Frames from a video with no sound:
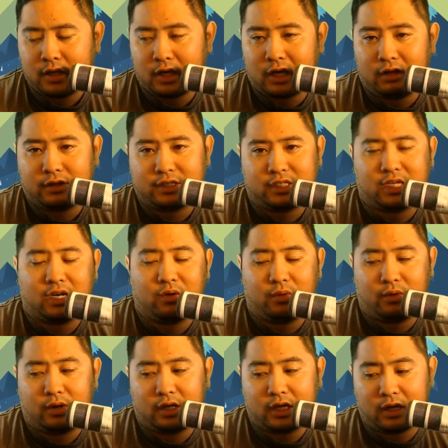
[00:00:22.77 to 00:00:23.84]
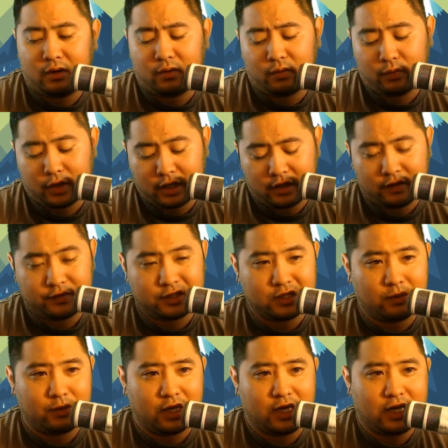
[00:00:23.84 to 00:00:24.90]
let's get rid of
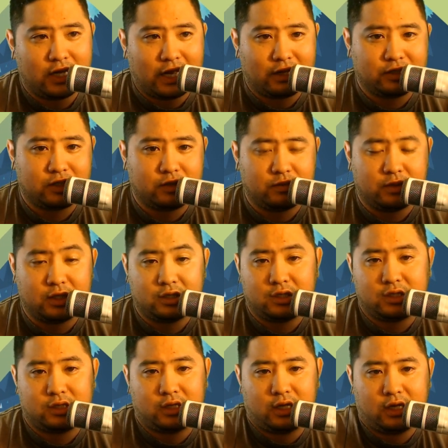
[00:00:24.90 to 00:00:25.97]
some announcements